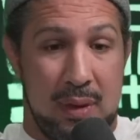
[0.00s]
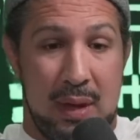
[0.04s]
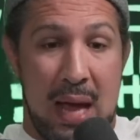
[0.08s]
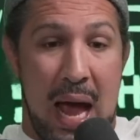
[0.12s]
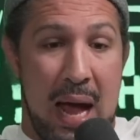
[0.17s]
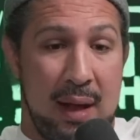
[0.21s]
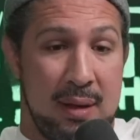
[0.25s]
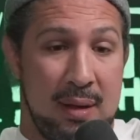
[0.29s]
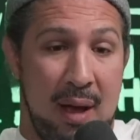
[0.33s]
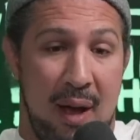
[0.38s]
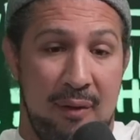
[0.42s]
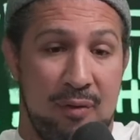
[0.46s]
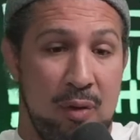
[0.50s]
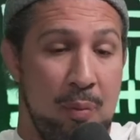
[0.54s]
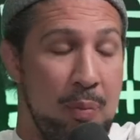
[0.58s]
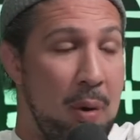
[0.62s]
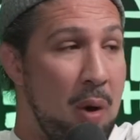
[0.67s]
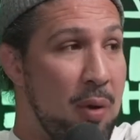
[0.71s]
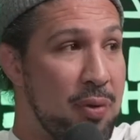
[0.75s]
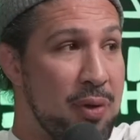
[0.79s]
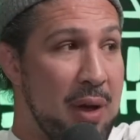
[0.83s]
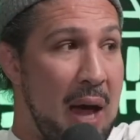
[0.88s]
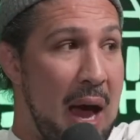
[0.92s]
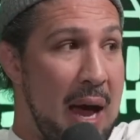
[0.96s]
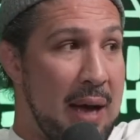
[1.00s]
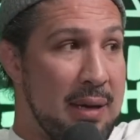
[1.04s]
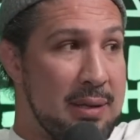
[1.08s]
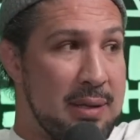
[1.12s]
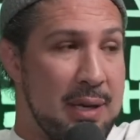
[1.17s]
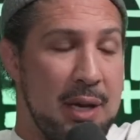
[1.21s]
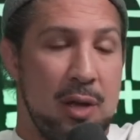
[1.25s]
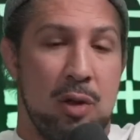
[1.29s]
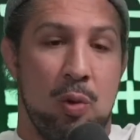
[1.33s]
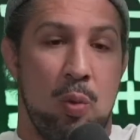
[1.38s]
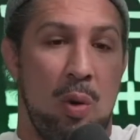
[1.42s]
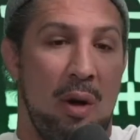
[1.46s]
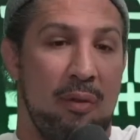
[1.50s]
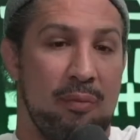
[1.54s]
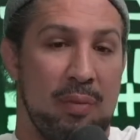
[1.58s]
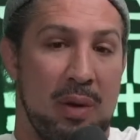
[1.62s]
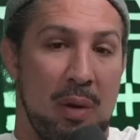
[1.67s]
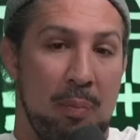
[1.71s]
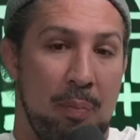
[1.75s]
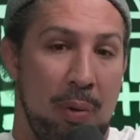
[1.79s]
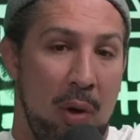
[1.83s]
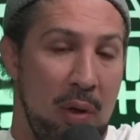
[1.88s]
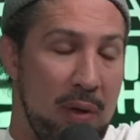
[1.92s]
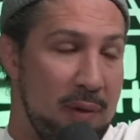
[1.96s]
hats off to both guys. Neither one
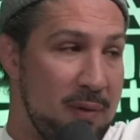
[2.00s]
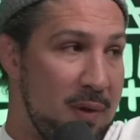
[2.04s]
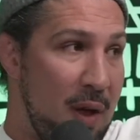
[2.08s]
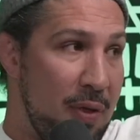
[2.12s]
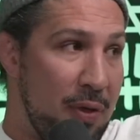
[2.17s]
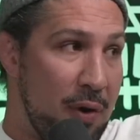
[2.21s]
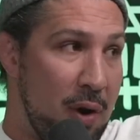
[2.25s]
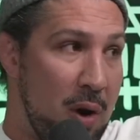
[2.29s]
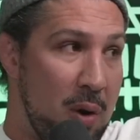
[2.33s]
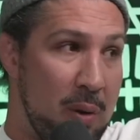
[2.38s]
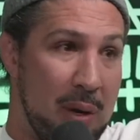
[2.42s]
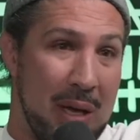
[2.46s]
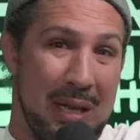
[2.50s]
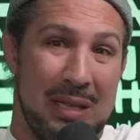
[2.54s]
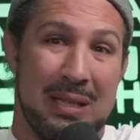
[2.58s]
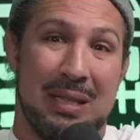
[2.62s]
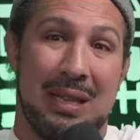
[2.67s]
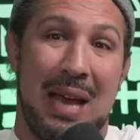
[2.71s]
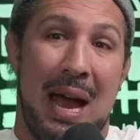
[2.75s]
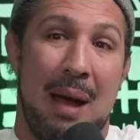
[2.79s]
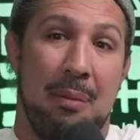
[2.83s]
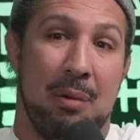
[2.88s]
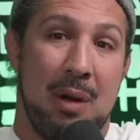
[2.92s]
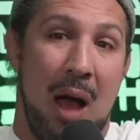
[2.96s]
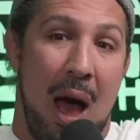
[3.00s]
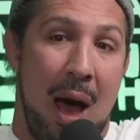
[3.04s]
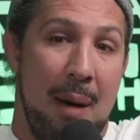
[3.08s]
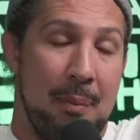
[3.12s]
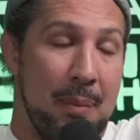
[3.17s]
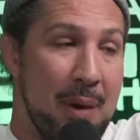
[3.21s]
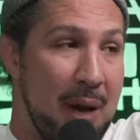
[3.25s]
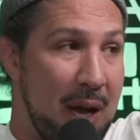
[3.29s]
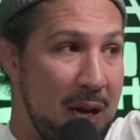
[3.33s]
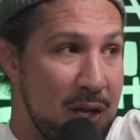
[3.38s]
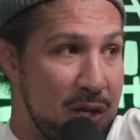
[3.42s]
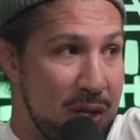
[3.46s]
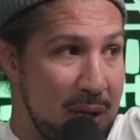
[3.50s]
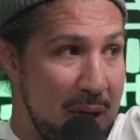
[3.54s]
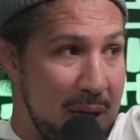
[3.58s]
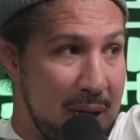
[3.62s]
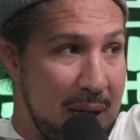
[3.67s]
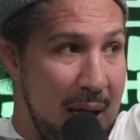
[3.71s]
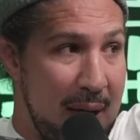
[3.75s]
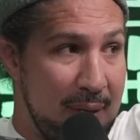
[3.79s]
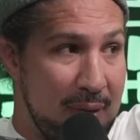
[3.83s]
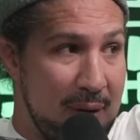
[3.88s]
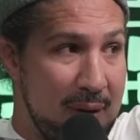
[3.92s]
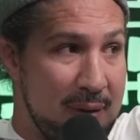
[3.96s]
can pull this on their own. It's that combination
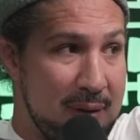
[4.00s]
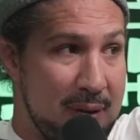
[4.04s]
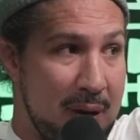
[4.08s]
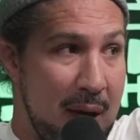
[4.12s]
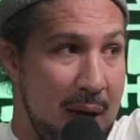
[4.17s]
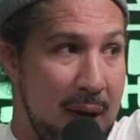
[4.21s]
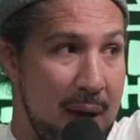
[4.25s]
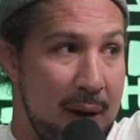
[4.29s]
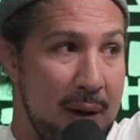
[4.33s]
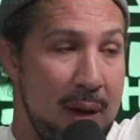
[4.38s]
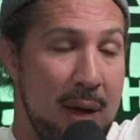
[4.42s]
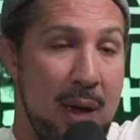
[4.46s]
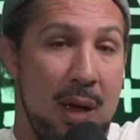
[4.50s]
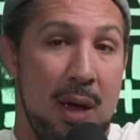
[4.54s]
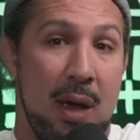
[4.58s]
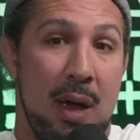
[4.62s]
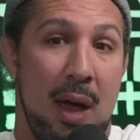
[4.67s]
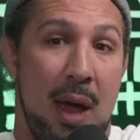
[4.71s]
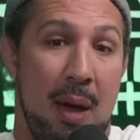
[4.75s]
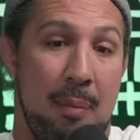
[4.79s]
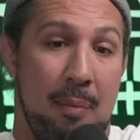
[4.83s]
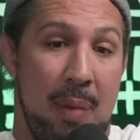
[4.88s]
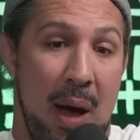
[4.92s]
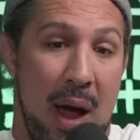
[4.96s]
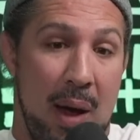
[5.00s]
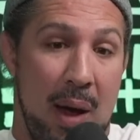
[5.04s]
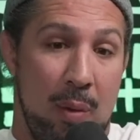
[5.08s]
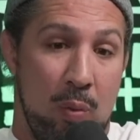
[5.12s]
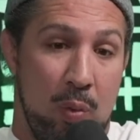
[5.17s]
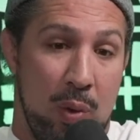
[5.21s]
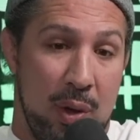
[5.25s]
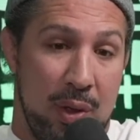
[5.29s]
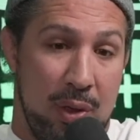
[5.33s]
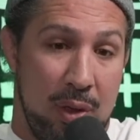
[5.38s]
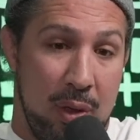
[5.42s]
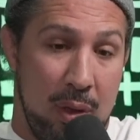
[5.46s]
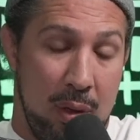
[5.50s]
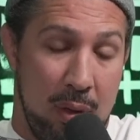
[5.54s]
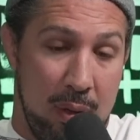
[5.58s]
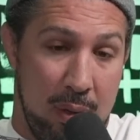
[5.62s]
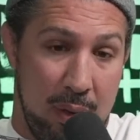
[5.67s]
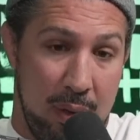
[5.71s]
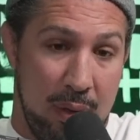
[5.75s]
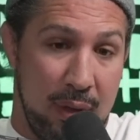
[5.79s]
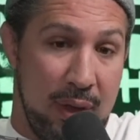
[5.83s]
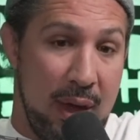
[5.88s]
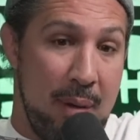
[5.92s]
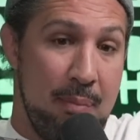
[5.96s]
that got this done, and by with
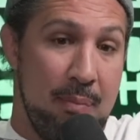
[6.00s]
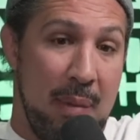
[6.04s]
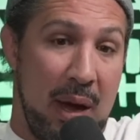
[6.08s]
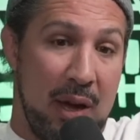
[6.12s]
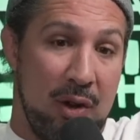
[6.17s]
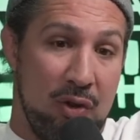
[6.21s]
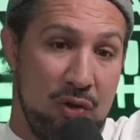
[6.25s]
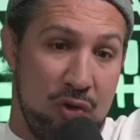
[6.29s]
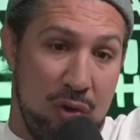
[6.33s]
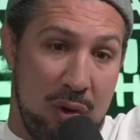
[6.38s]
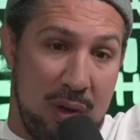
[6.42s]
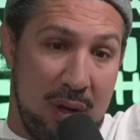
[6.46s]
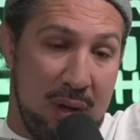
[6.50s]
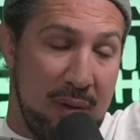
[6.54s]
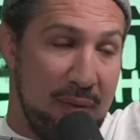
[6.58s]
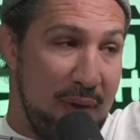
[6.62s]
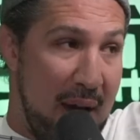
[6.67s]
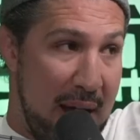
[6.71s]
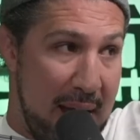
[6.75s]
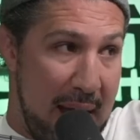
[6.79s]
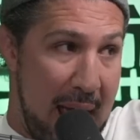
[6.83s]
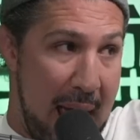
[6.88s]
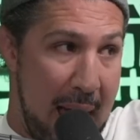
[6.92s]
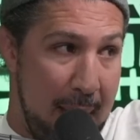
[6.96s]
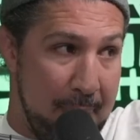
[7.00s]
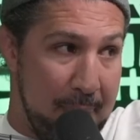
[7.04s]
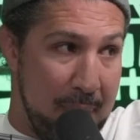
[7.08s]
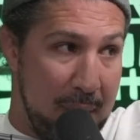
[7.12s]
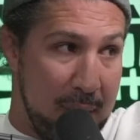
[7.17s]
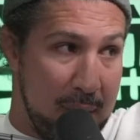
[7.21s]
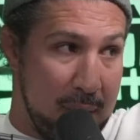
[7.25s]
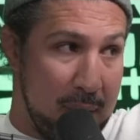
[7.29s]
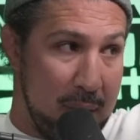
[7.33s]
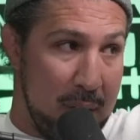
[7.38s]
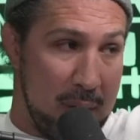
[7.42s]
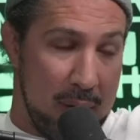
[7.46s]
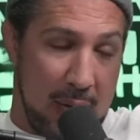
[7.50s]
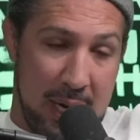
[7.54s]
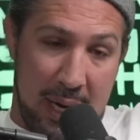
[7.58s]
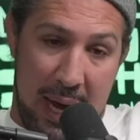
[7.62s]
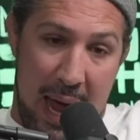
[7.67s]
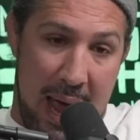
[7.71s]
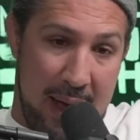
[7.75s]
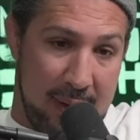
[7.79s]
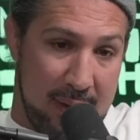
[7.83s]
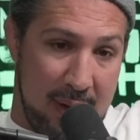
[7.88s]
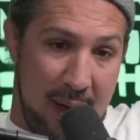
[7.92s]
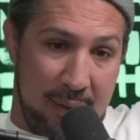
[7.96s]
them making sure this fight happened. Like
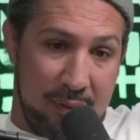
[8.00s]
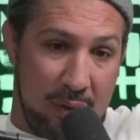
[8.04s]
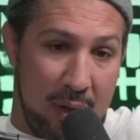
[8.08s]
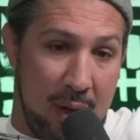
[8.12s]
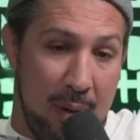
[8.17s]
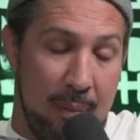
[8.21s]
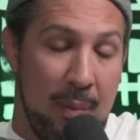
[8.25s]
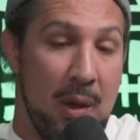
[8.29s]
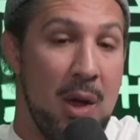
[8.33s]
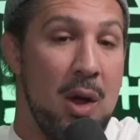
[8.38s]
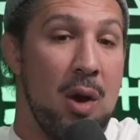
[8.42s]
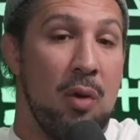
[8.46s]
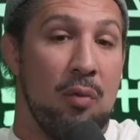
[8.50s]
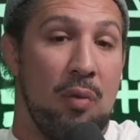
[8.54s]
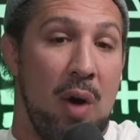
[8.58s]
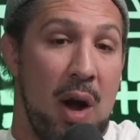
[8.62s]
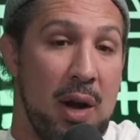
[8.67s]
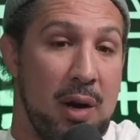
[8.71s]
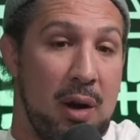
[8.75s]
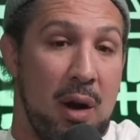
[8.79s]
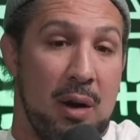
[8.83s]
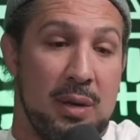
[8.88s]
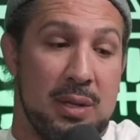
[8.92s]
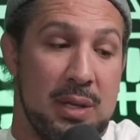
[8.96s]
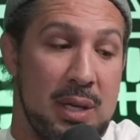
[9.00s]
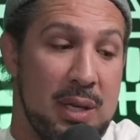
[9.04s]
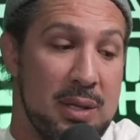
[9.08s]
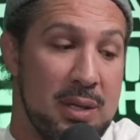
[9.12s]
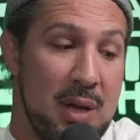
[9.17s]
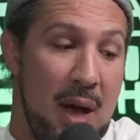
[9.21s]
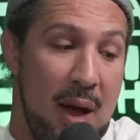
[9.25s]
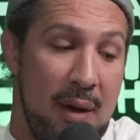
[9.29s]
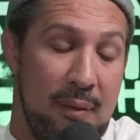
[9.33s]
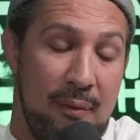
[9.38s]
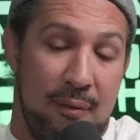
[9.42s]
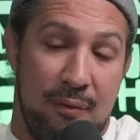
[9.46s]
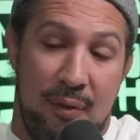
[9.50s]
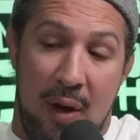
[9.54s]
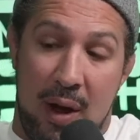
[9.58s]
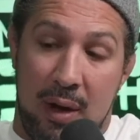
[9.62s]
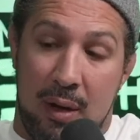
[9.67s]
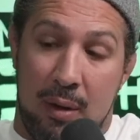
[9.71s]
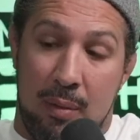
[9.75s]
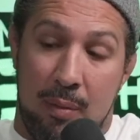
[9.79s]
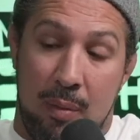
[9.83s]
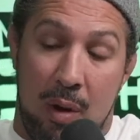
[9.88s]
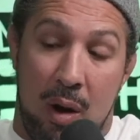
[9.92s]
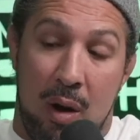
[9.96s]
hats off to them. Ryan Garcia's on
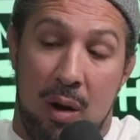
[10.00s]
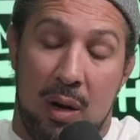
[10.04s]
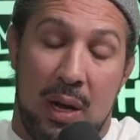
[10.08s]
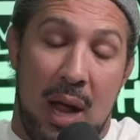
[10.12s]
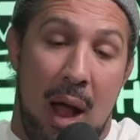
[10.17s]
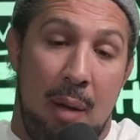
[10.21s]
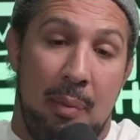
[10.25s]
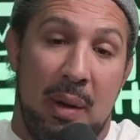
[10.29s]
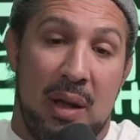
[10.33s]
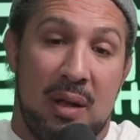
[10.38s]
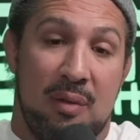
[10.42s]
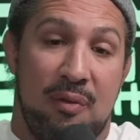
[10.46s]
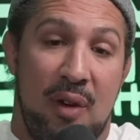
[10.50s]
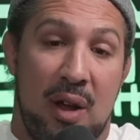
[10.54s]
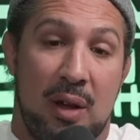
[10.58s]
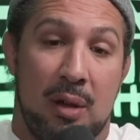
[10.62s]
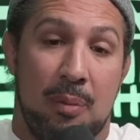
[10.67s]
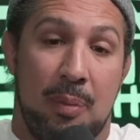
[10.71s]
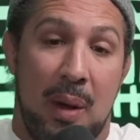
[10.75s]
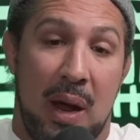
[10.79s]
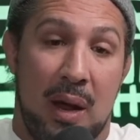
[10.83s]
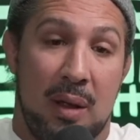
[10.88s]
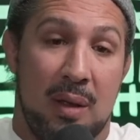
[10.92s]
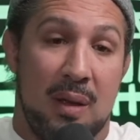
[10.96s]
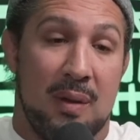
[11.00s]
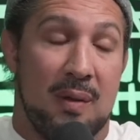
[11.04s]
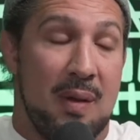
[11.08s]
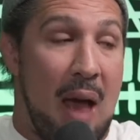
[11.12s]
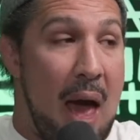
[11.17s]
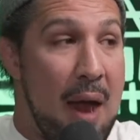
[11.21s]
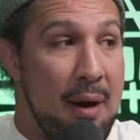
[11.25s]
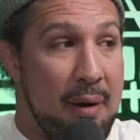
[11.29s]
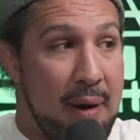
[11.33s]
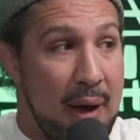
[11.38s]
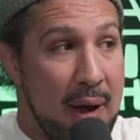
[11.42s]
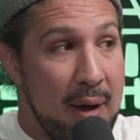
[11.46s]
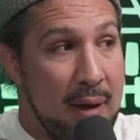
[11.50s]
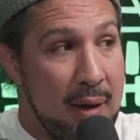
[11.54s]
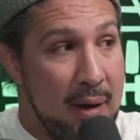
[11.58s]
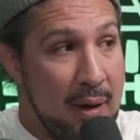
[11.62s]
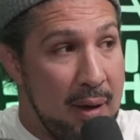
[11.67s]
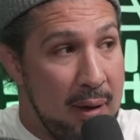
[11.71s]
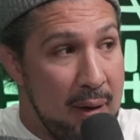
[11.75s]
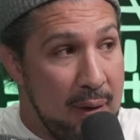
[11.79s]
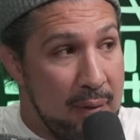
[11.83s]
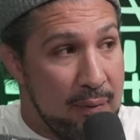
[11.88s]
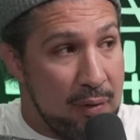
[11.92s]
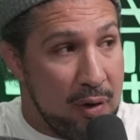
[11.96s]
fight uh, Cowboys fight companion this Saturday
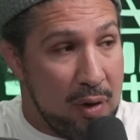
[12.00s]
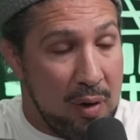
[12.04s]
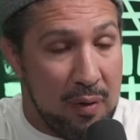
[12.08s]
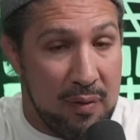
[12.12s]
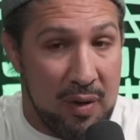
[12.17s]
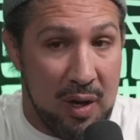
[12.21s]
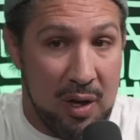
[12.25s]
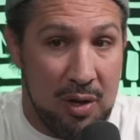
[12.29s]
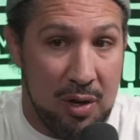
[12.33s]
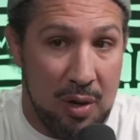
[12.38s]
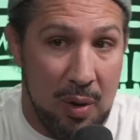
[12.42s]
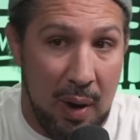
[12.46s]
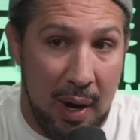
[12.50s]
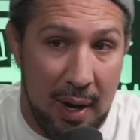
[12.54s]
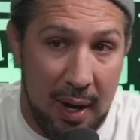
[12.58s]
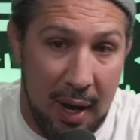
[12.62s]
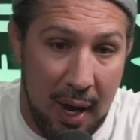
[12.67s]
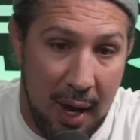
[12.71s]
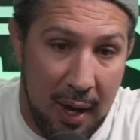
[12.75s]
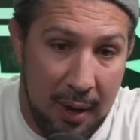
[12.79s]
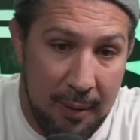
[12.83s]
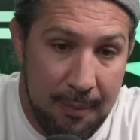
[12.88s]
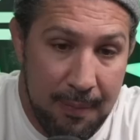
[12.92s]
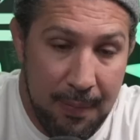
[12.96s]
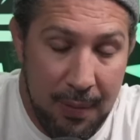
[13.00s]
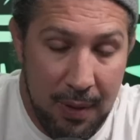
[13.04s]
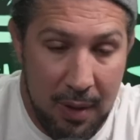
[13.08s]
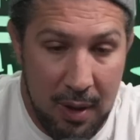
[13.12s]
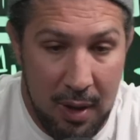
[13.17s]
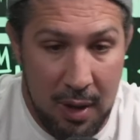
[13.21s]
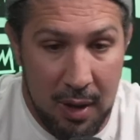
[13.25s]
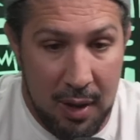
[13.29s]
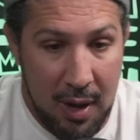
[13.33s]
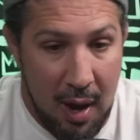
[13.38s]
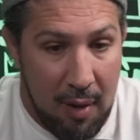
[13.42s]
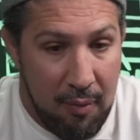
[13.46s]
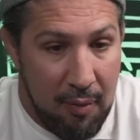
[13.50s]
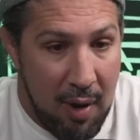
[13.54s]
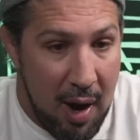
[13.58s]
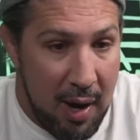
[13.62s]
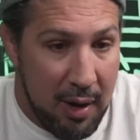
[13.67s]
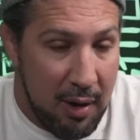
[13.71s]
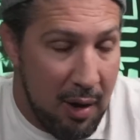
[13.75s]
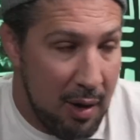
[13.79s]
awesome. for UFC 288. You got Ryan